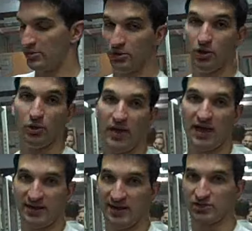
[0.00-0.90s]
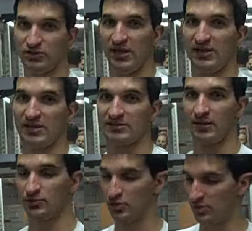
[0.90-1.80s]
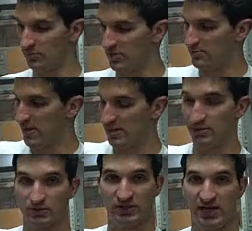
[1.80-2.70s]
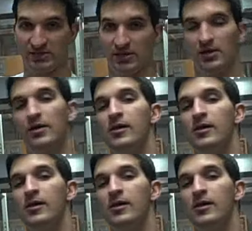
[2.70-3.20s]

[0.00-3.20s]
you'll know that an extra day next time. So you can keep making those gains.